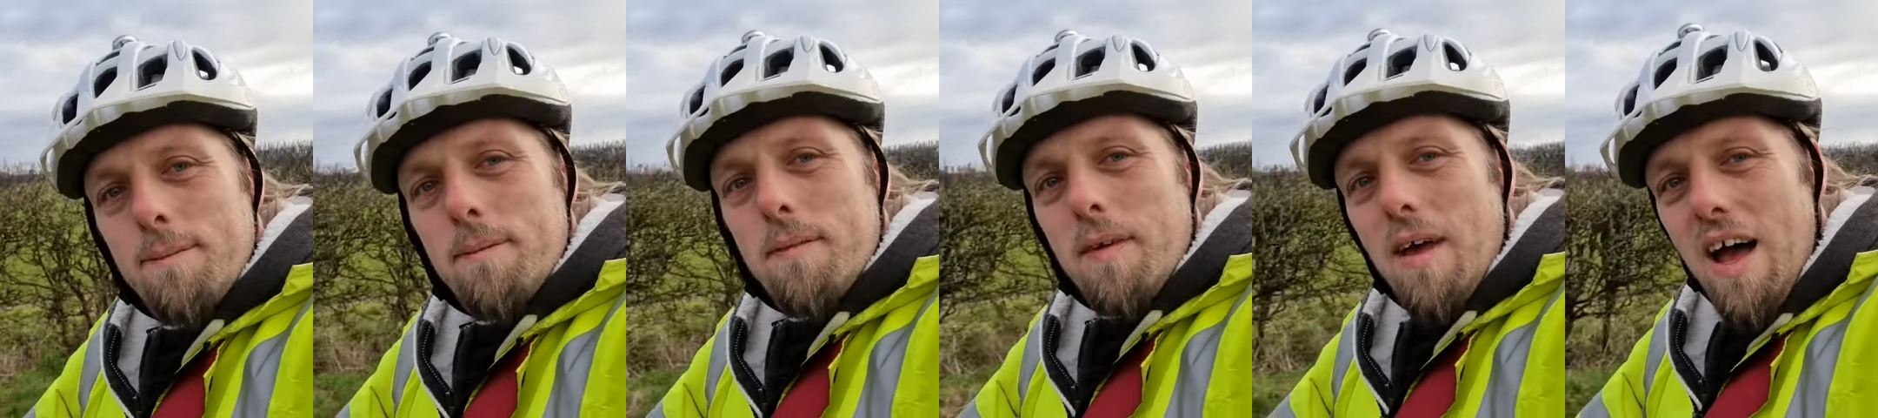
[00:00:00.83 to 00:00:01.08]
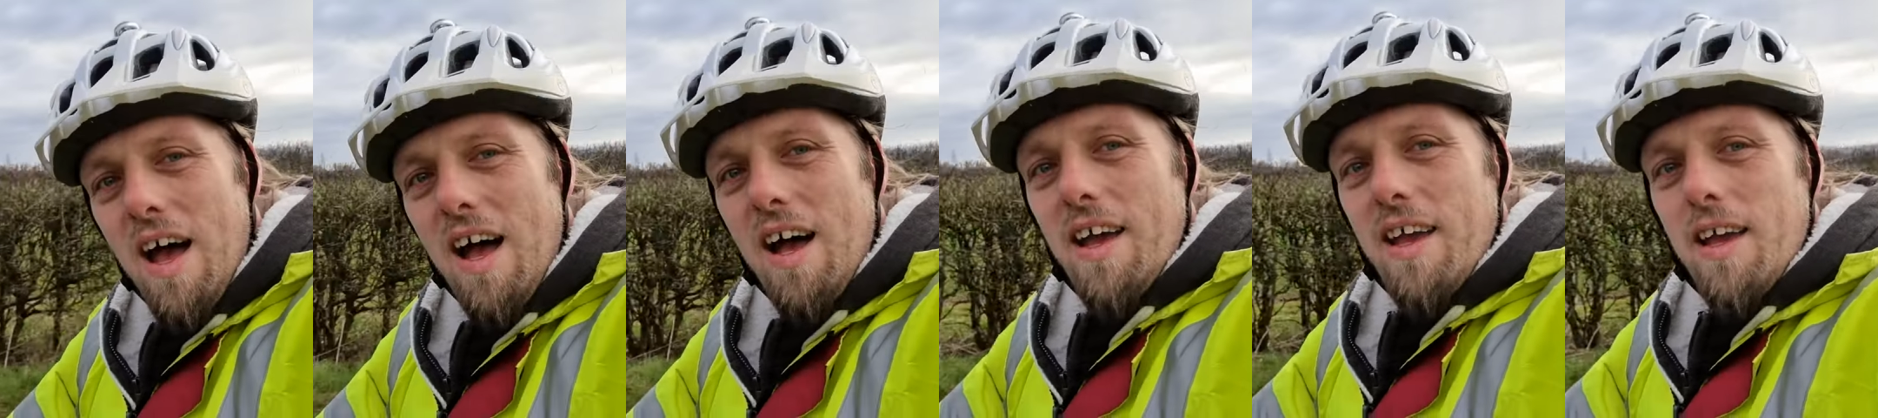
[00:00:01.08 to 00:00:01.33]

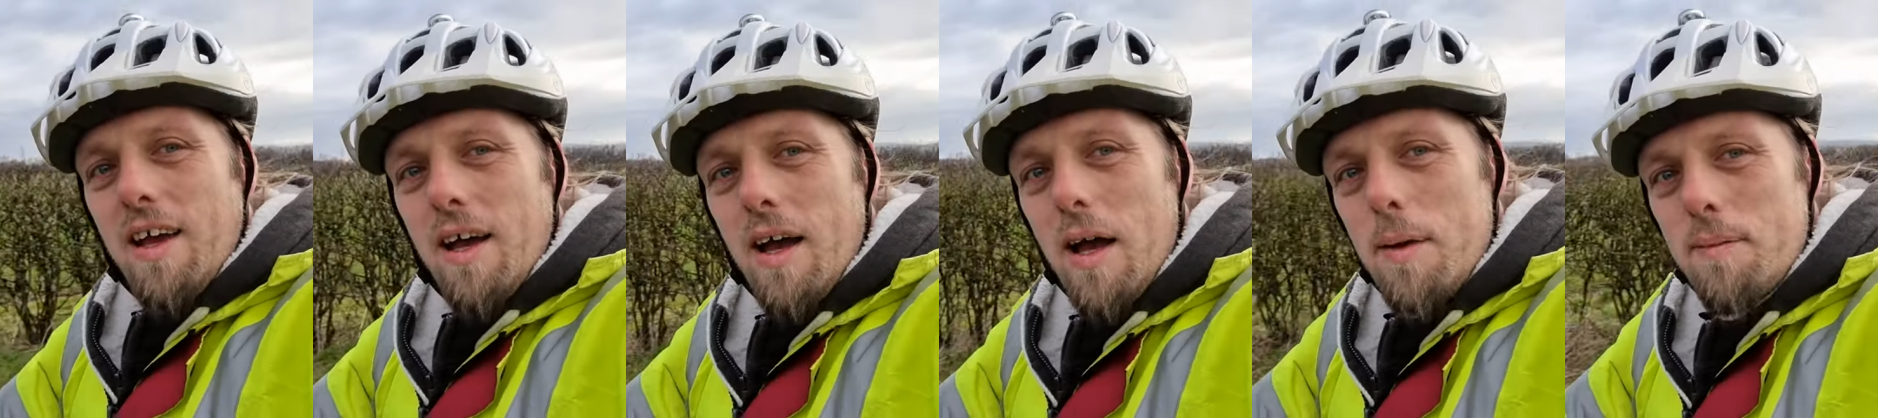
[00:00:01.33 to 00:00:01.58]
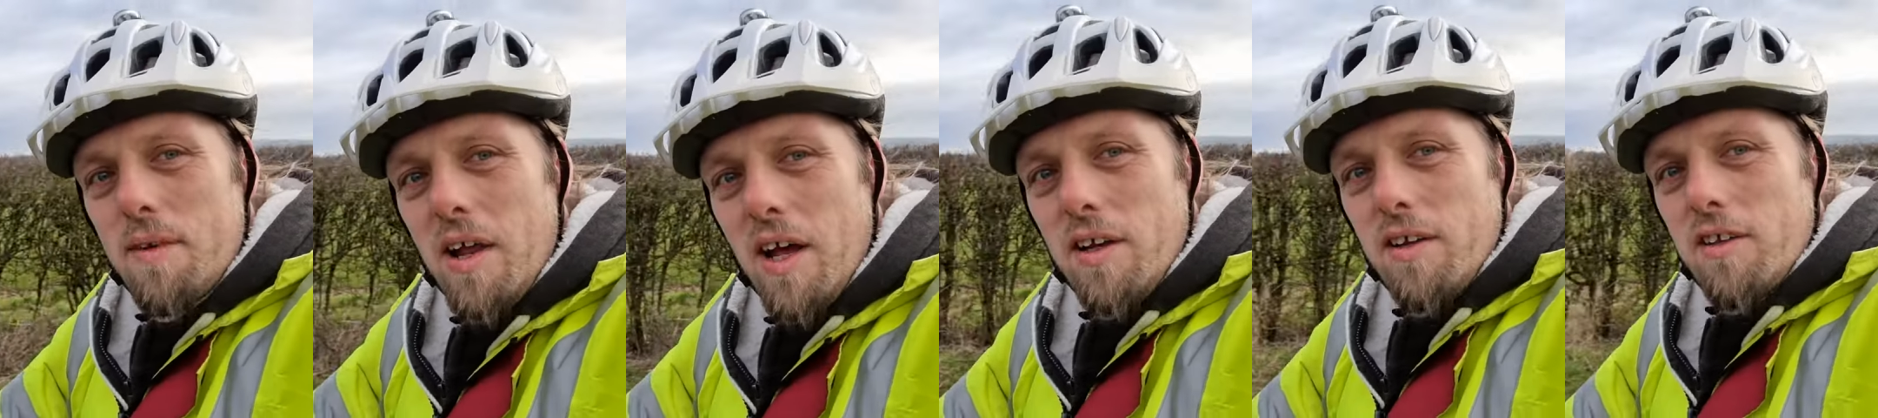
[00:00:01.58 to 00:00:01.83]
Hi,
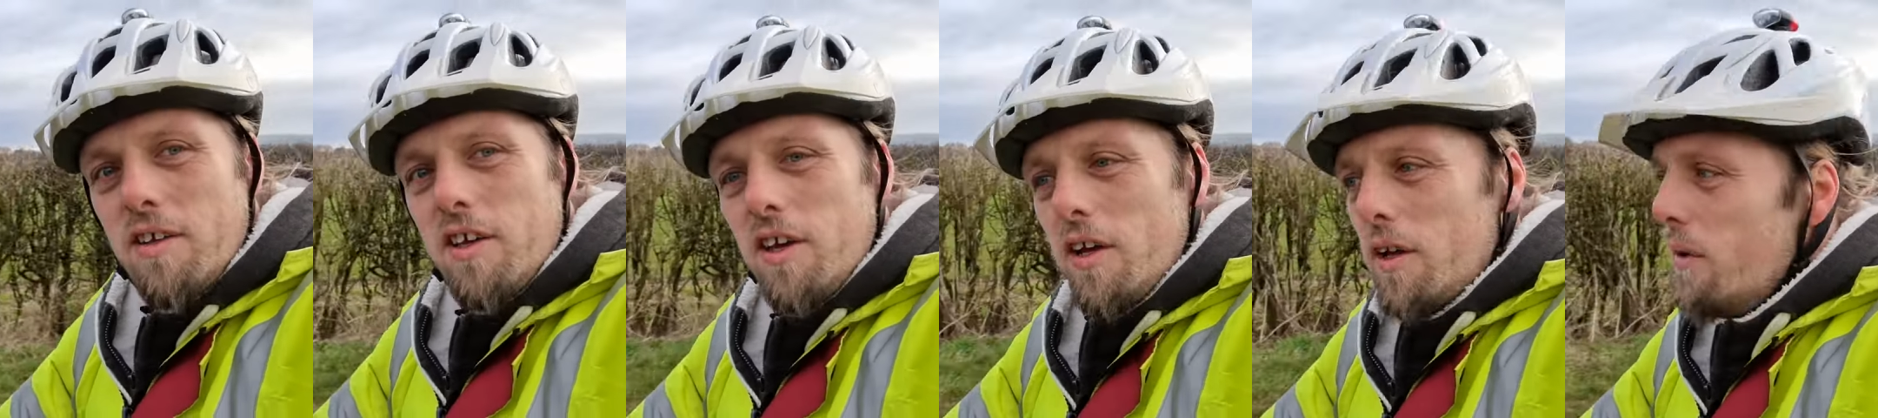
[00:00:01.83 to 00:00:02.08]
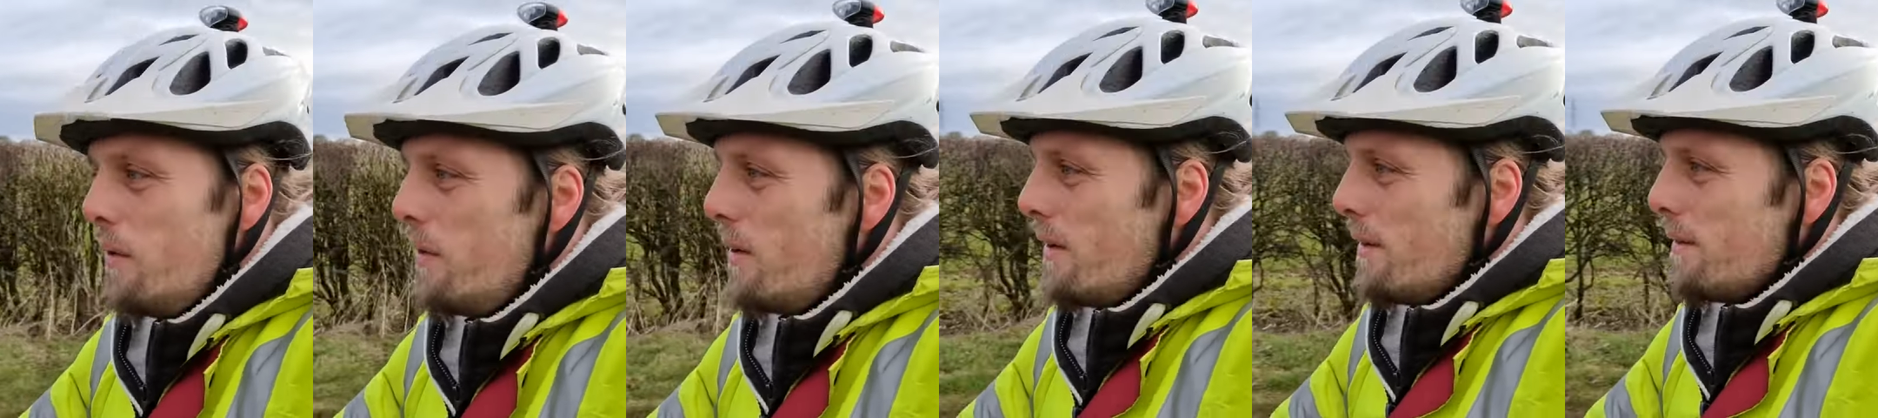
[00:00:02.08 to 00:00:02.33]
I'm Dan
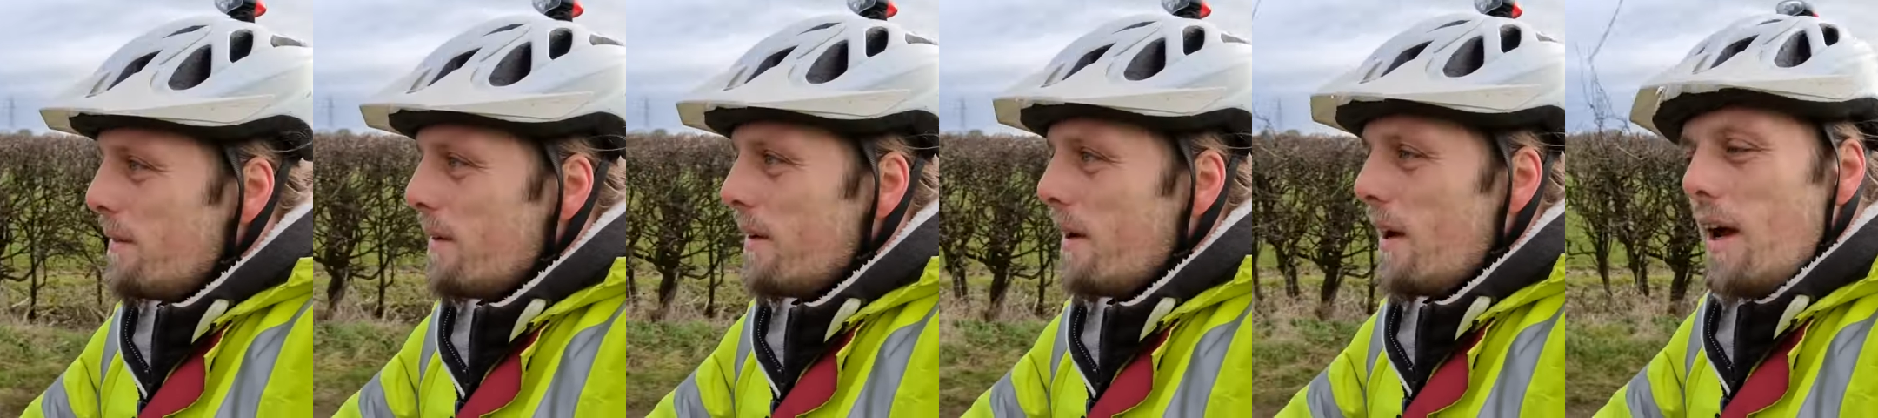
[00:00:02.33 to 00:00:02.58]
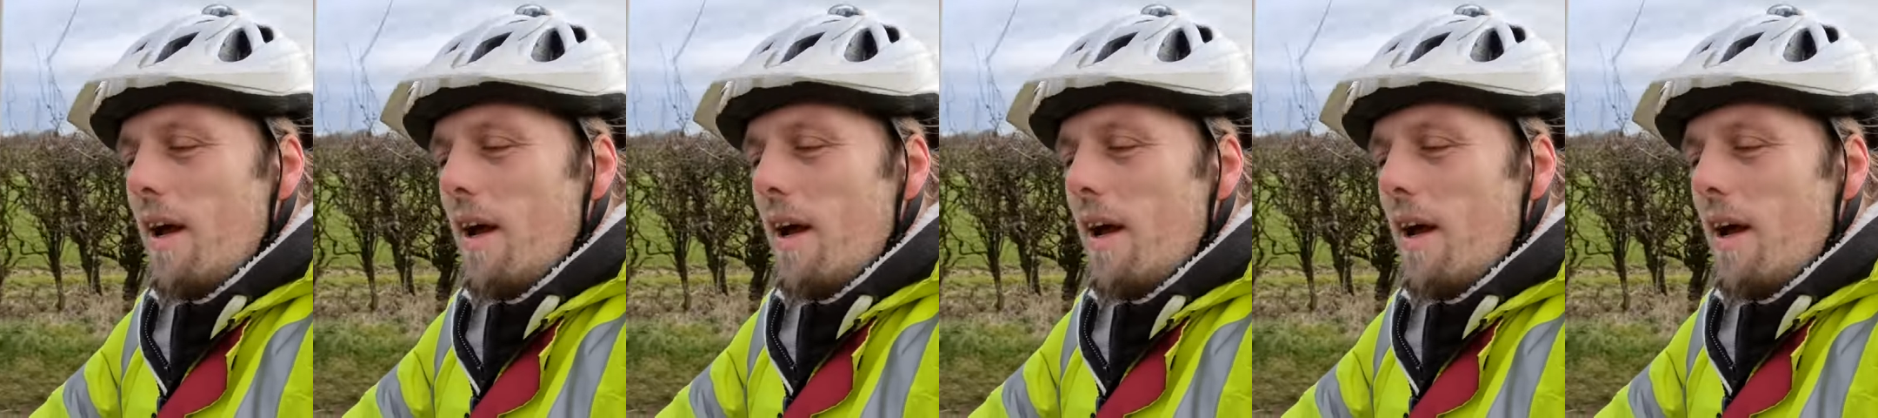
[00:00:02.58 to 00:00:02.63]
Q, and